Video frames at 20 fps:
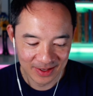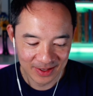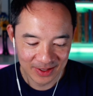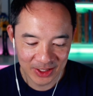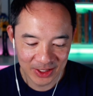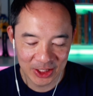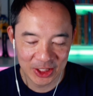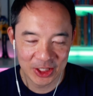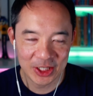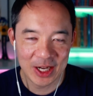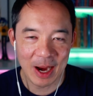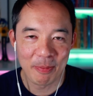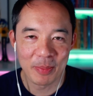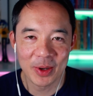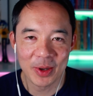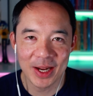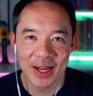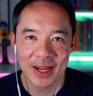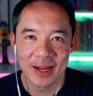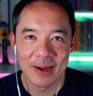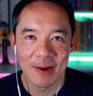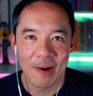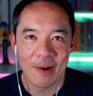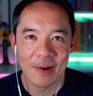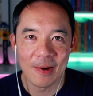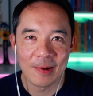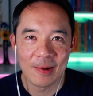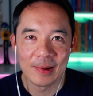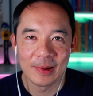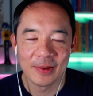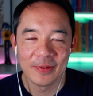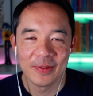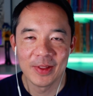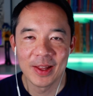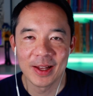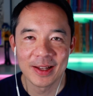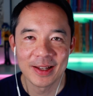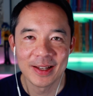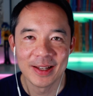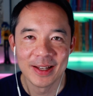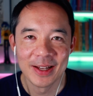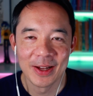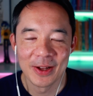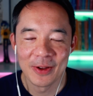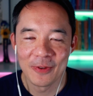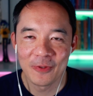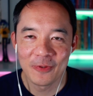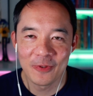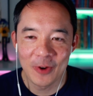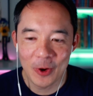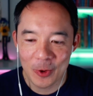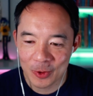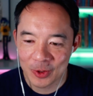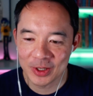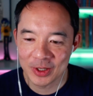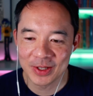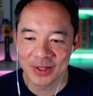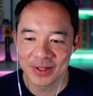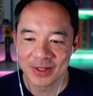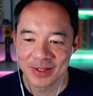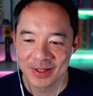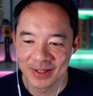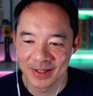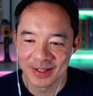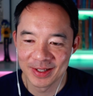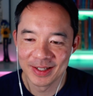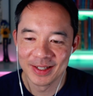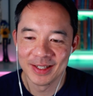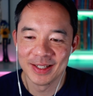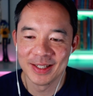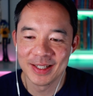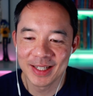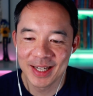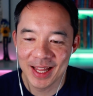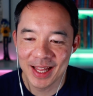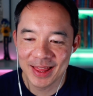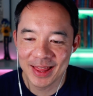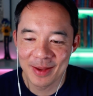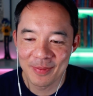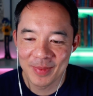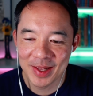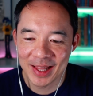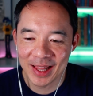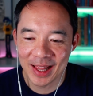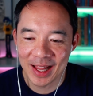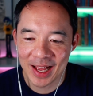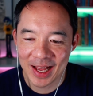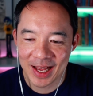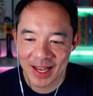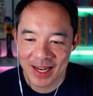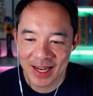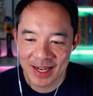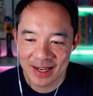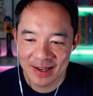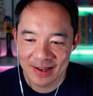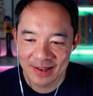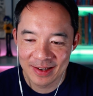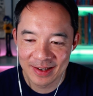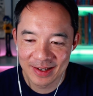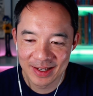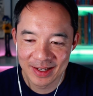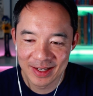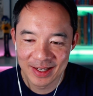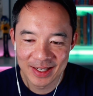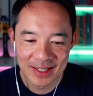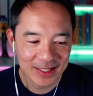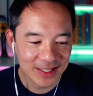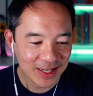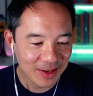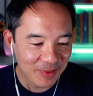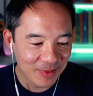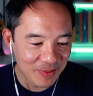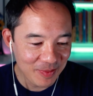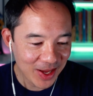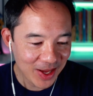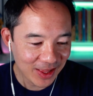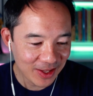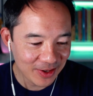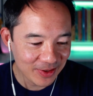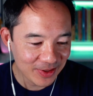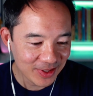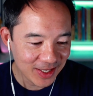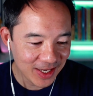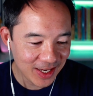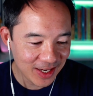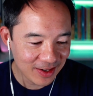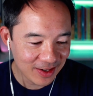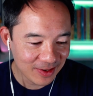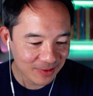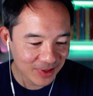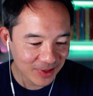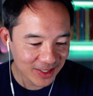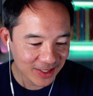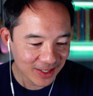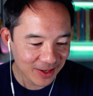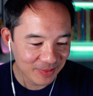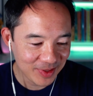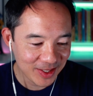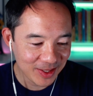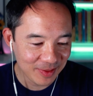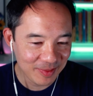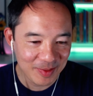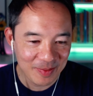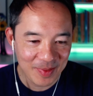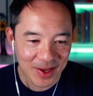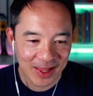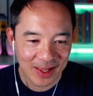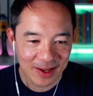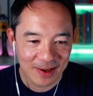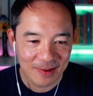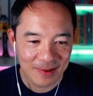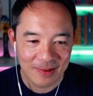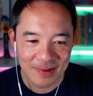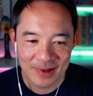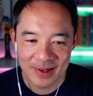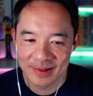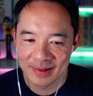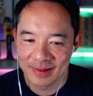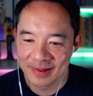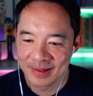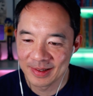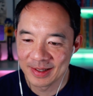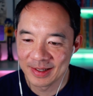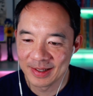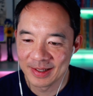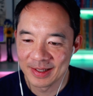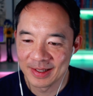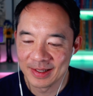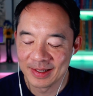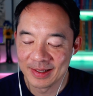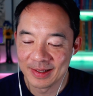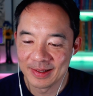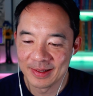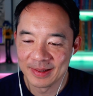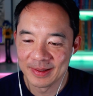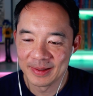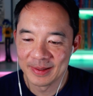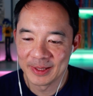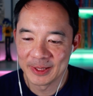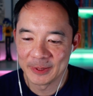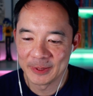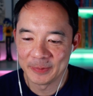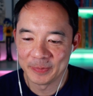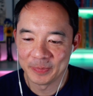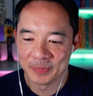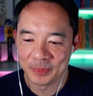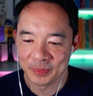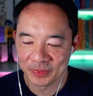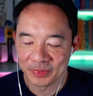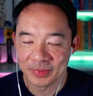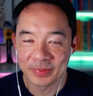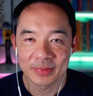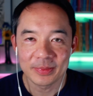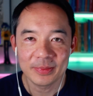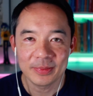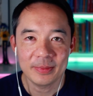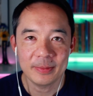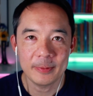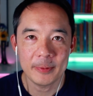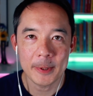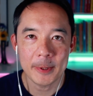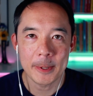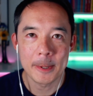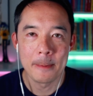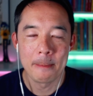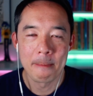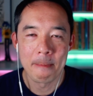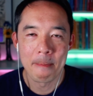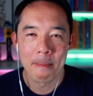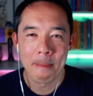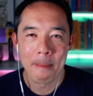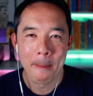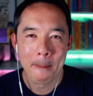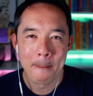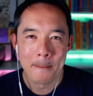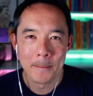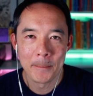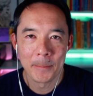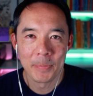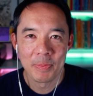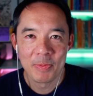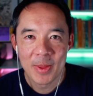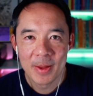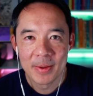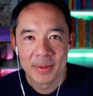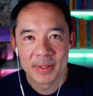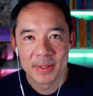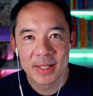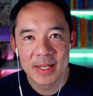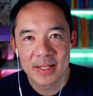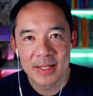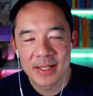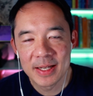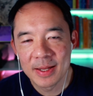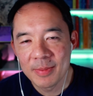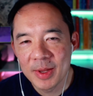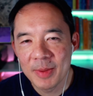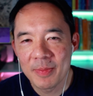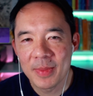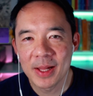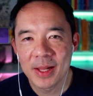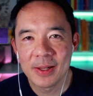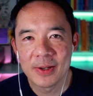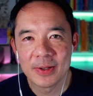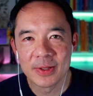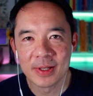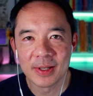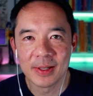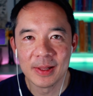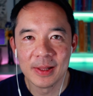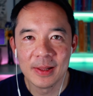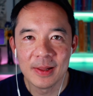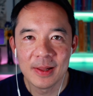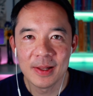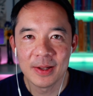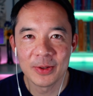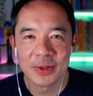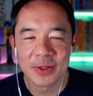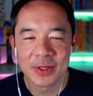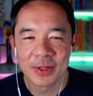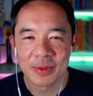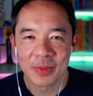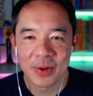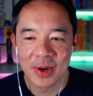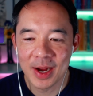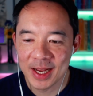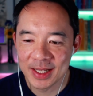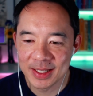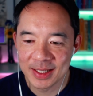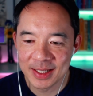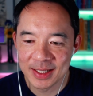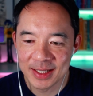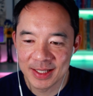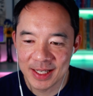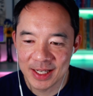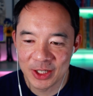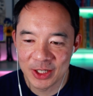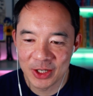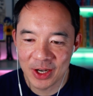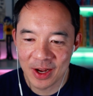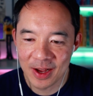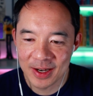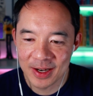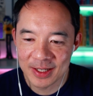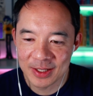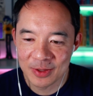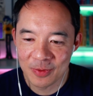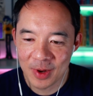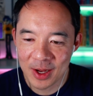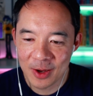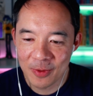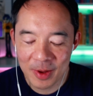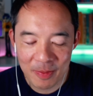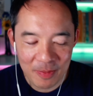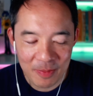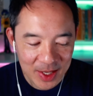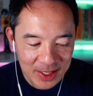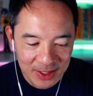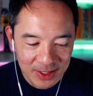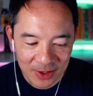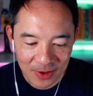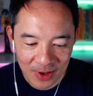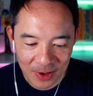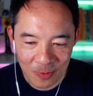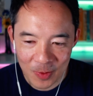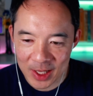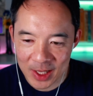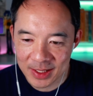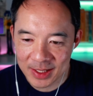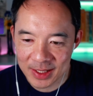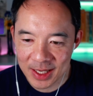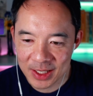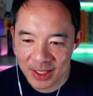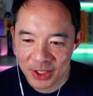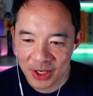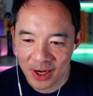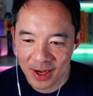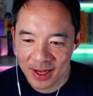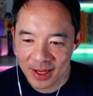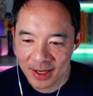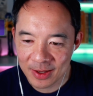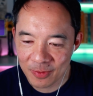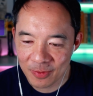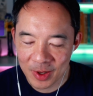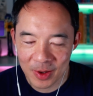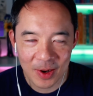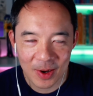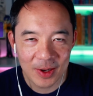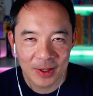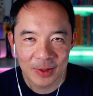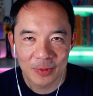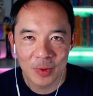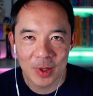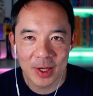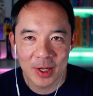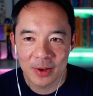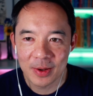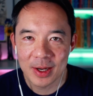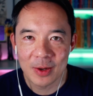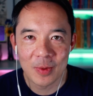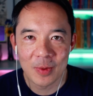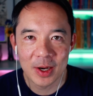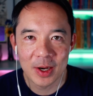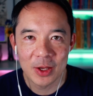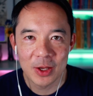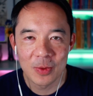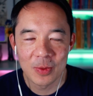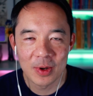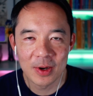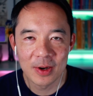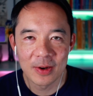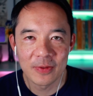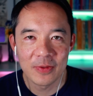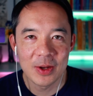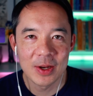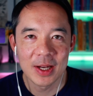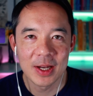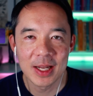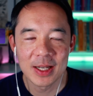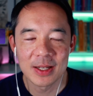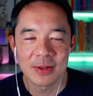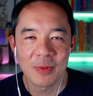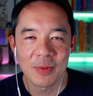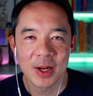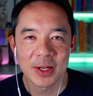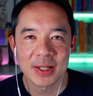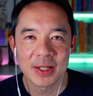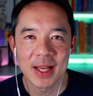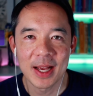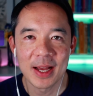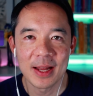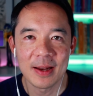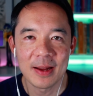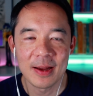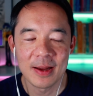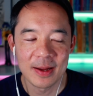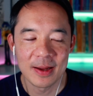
shepherding all of the folks. Get them in line. Timmy Mello's here. What's up, Timmy Mello? And the Guardians are headed to October. See, Timmy Mello's a little surprised to see John as well. We missed you on Wednesday, John. We were all wondering where you were if you didn't get to watch that